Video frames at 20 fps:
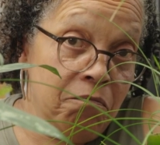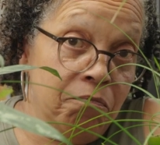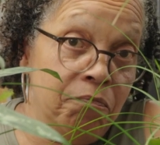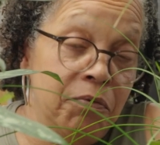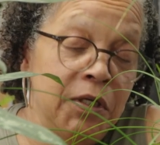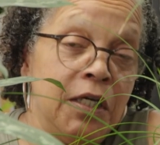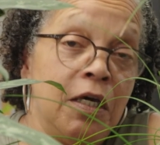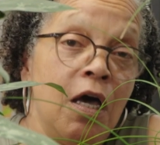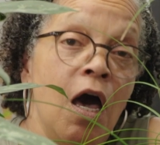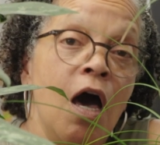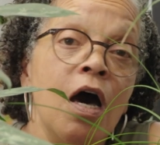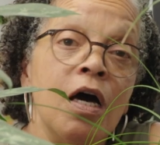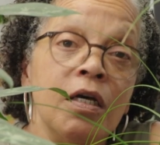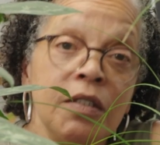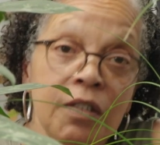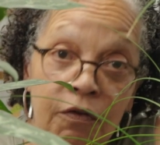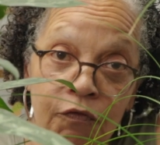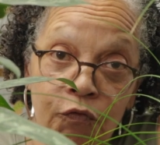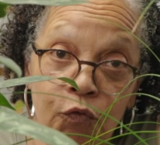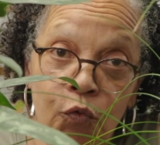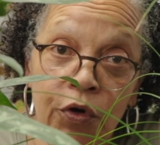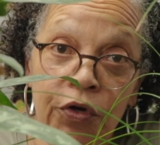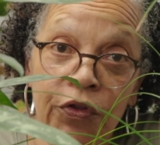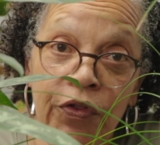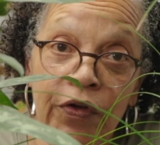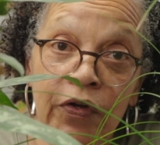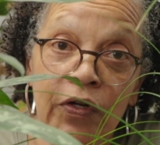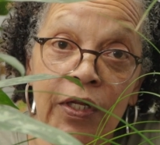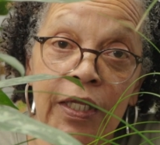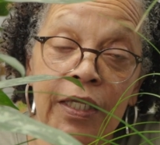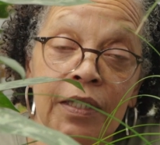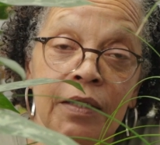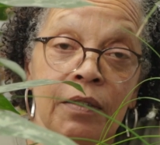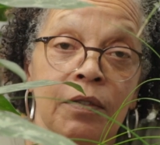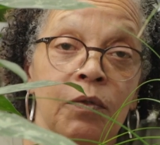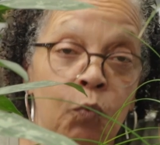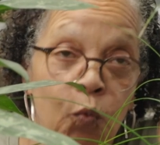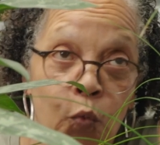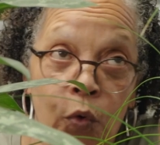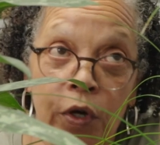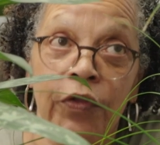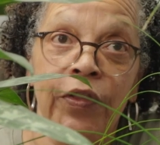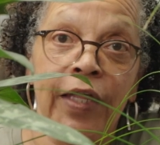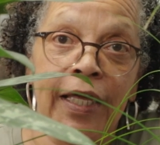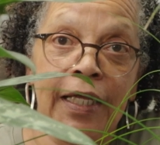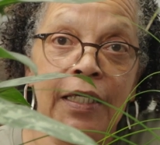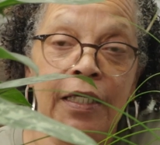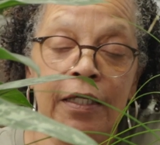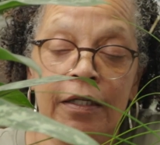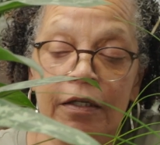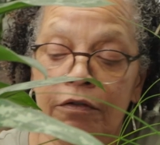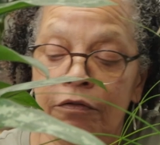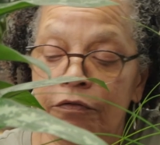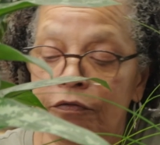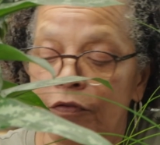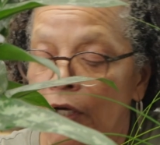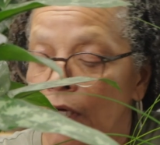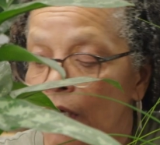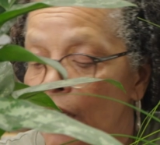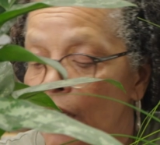because of where they live.